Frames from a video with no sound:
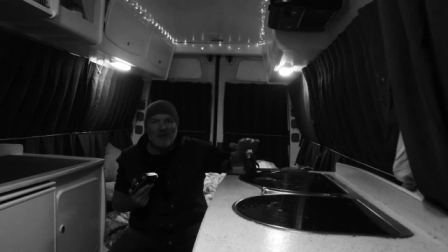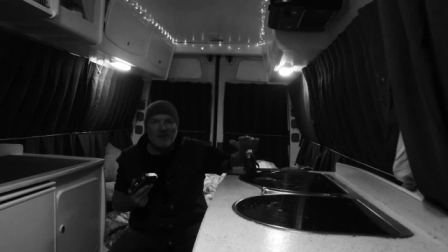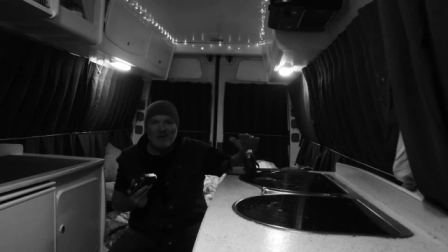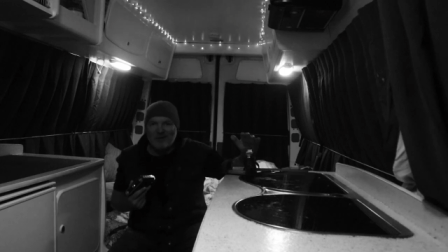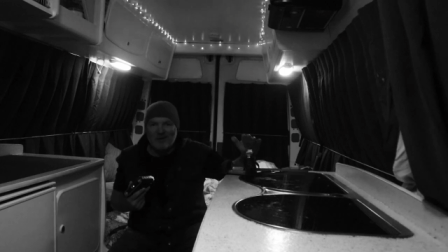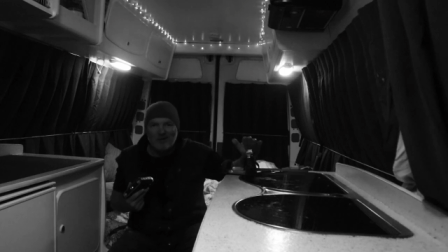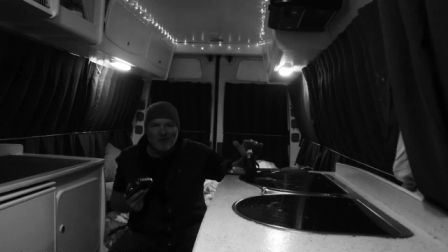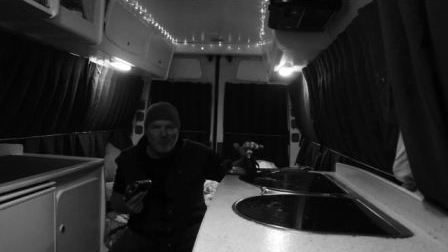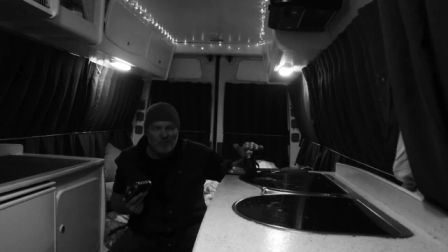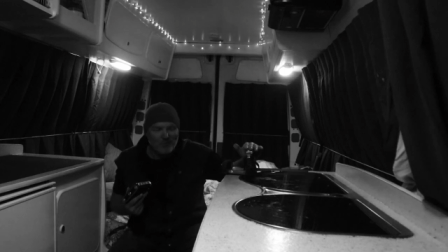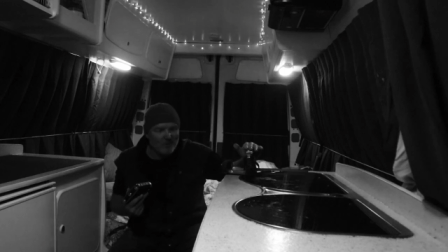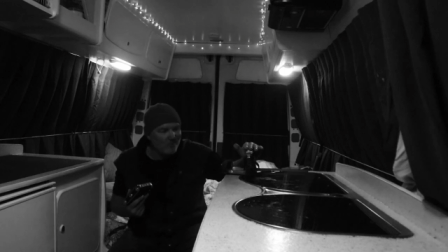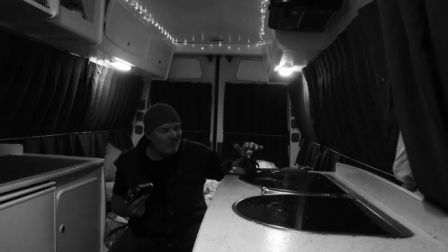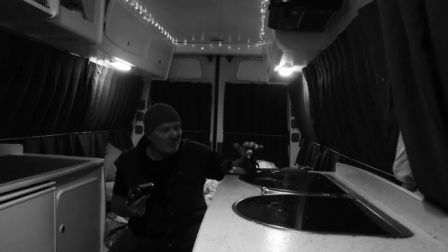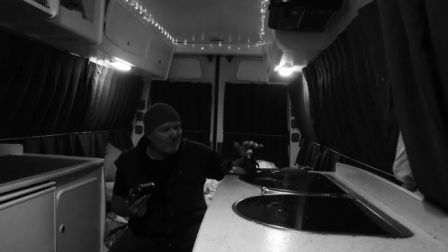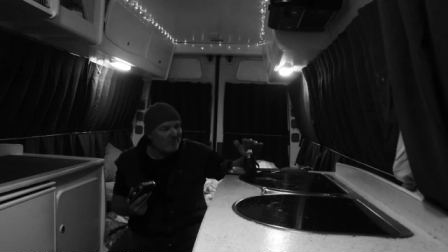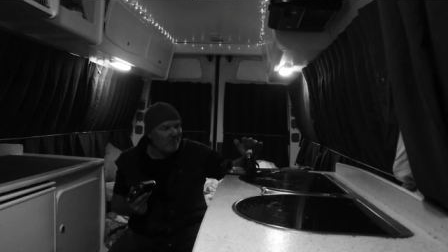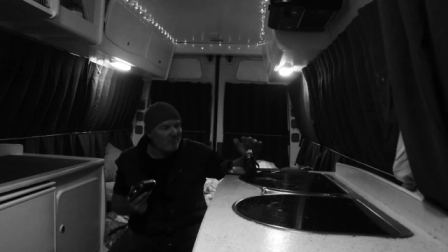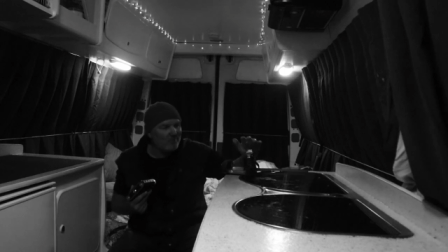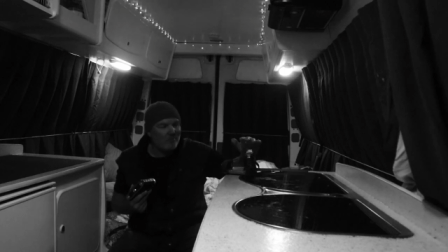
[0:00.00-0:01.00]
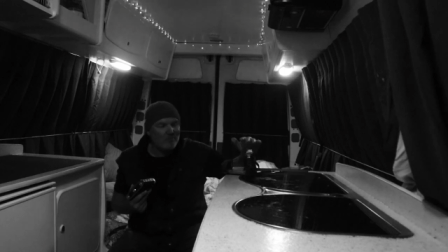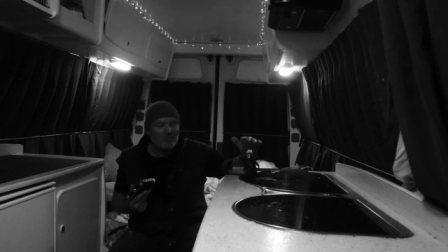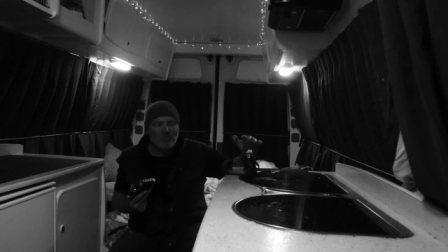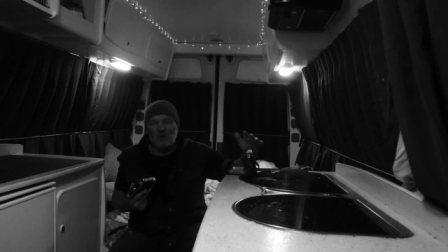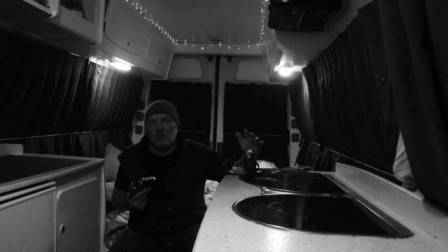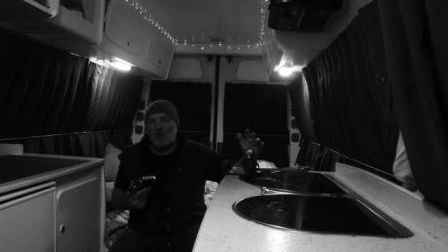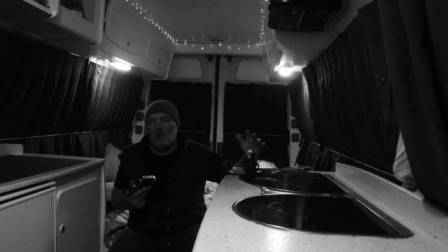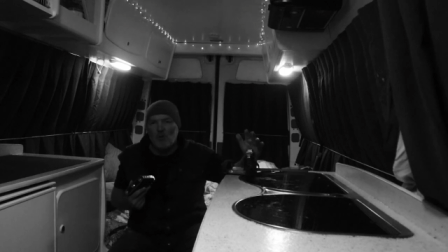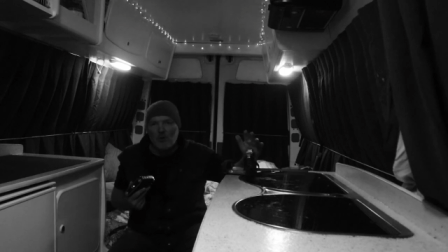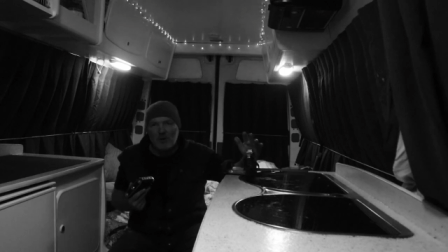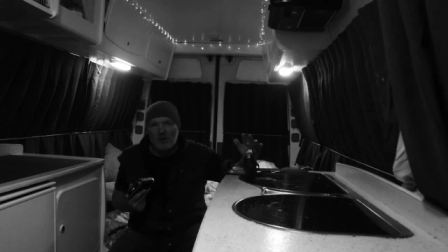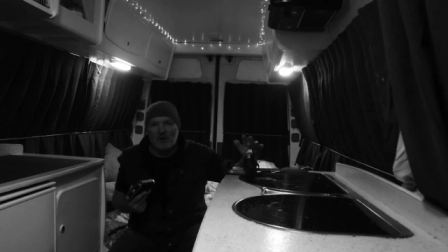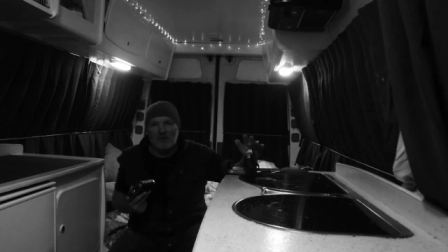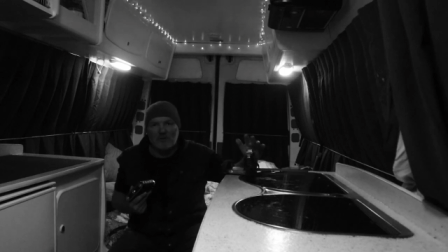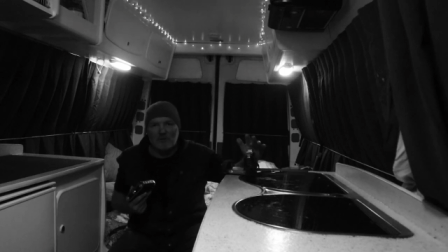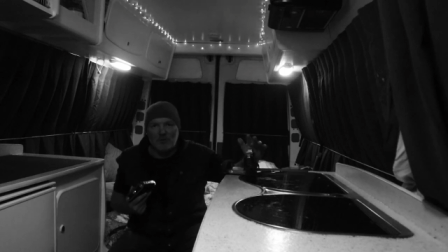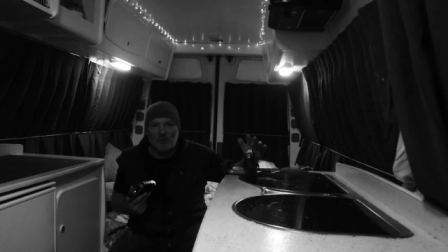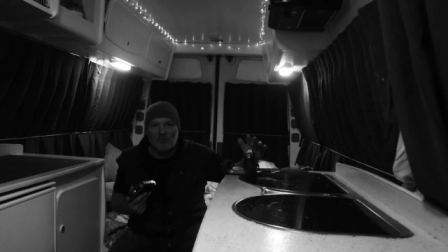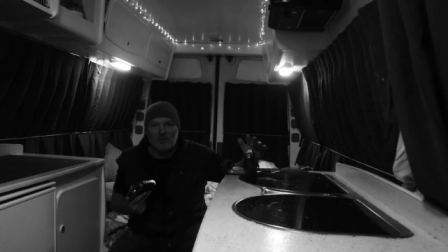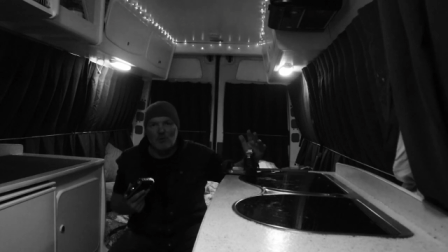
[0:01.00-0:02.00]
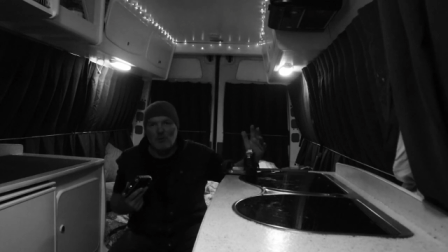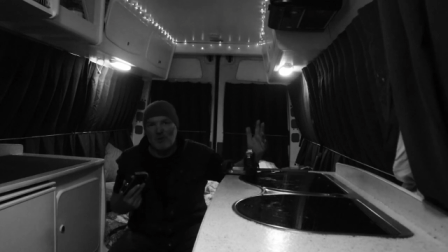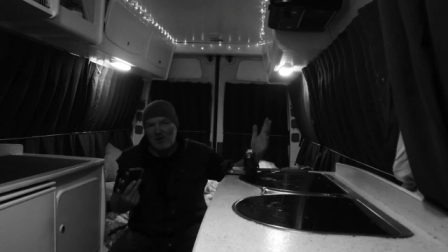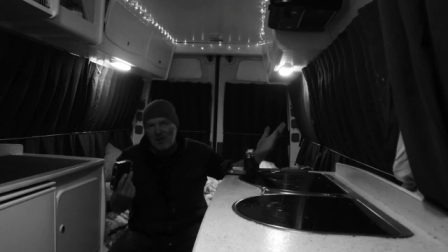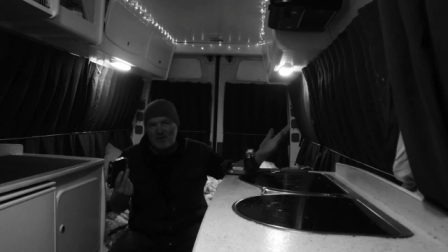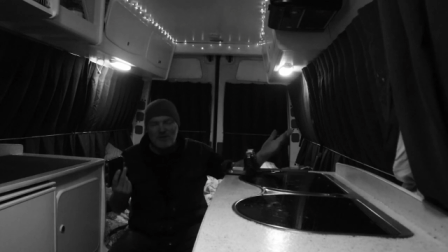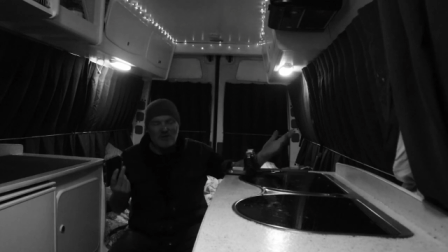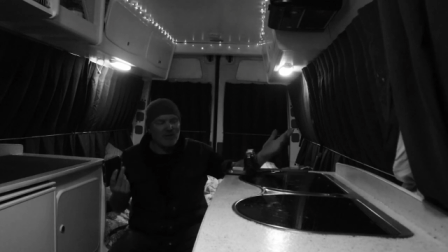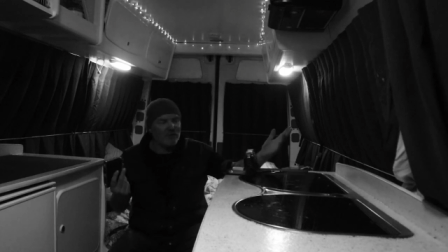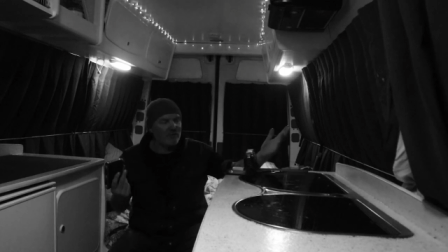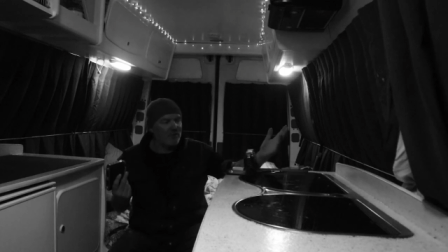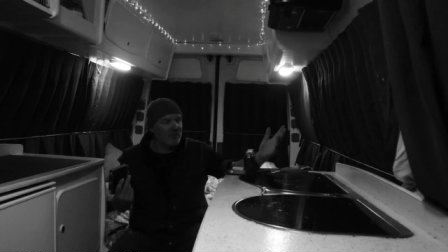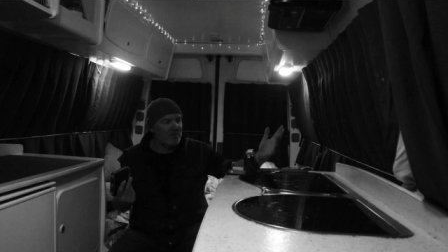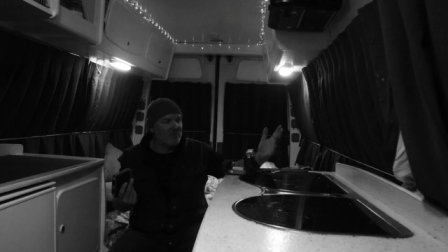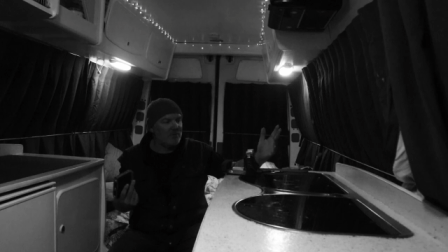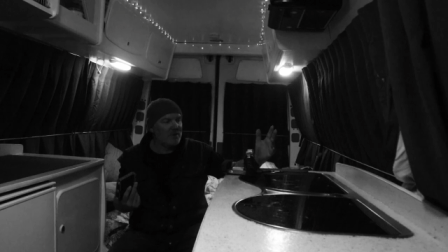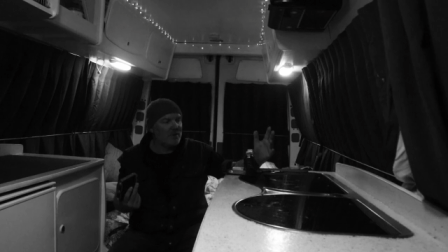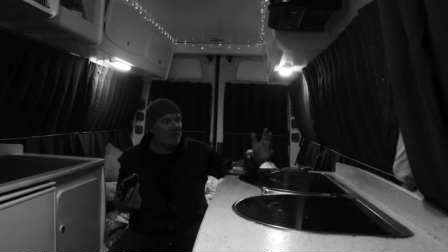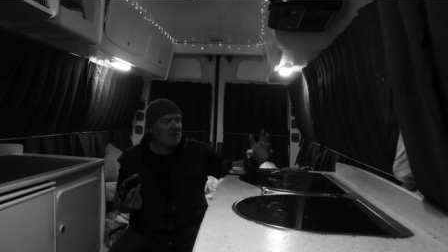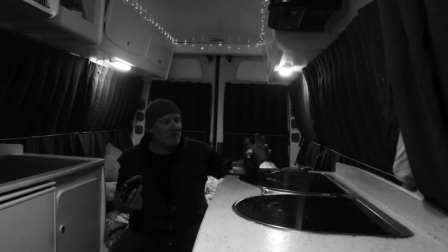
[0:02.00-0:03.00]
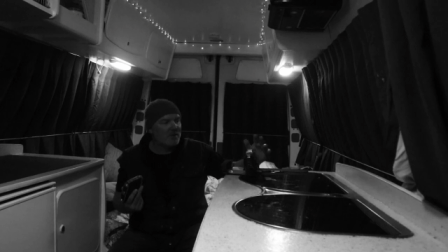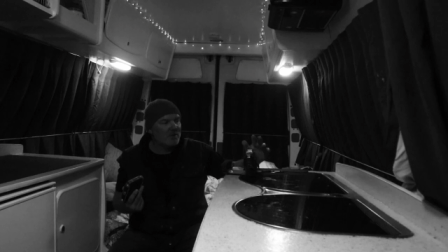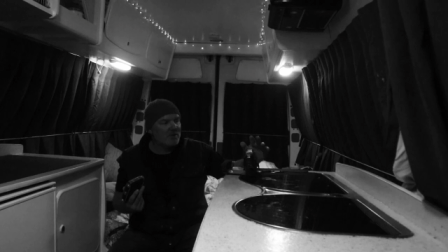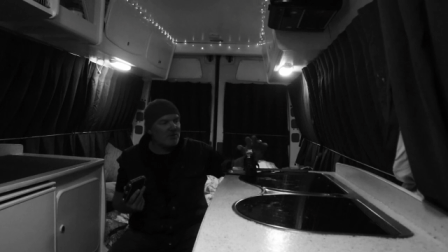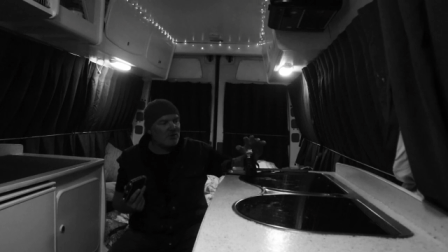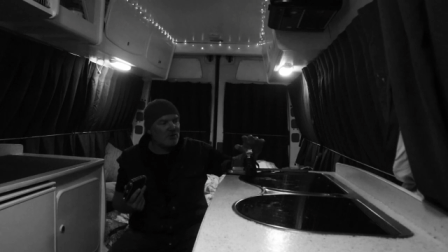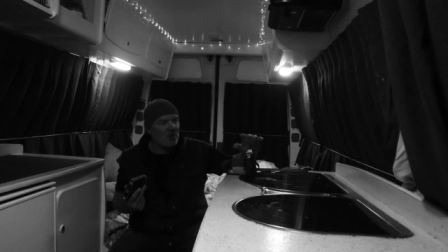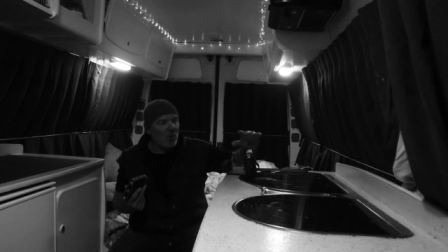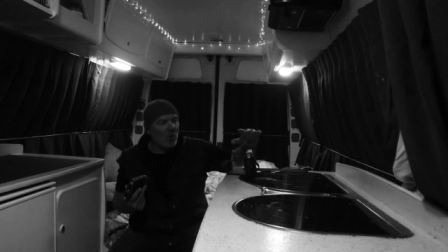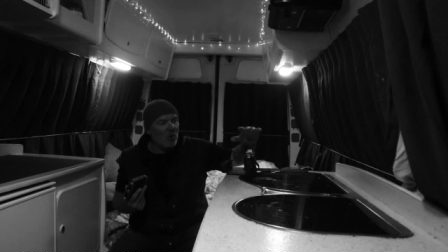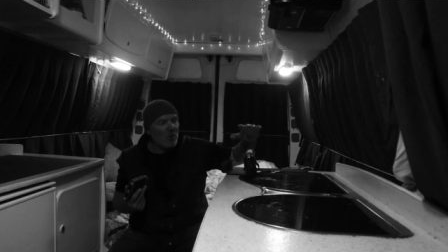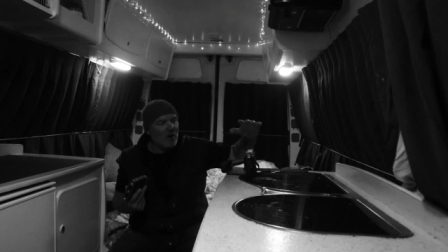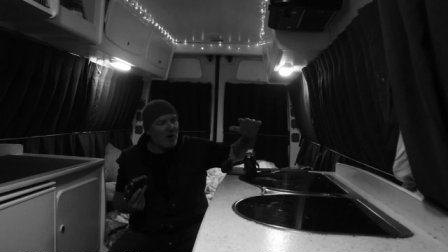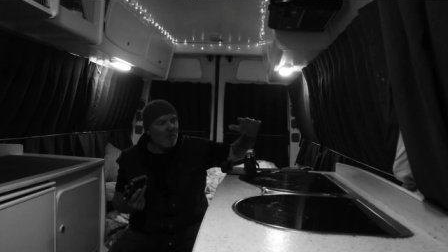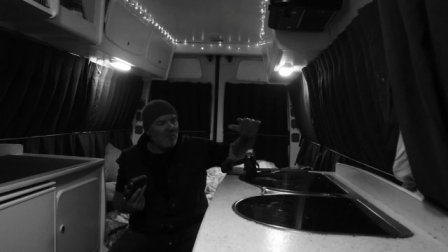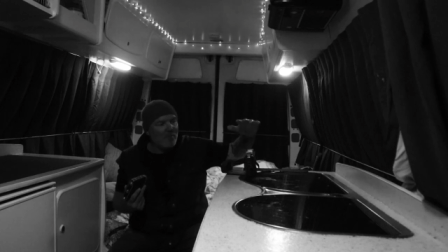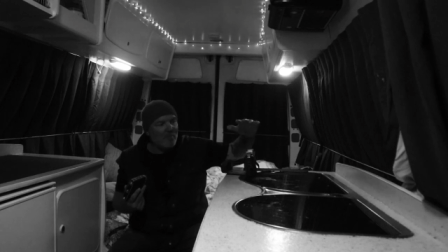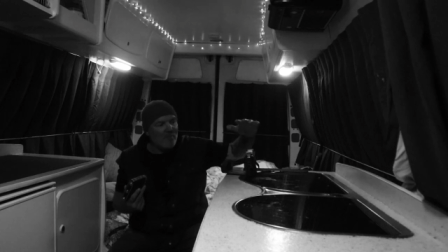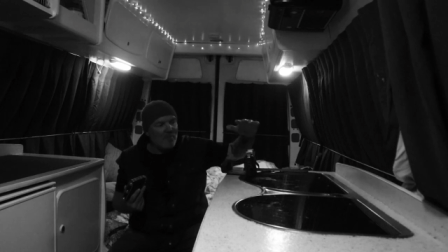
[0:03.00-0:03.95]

I can live with them, but do I wanna live with them? Do I need to live with them? So I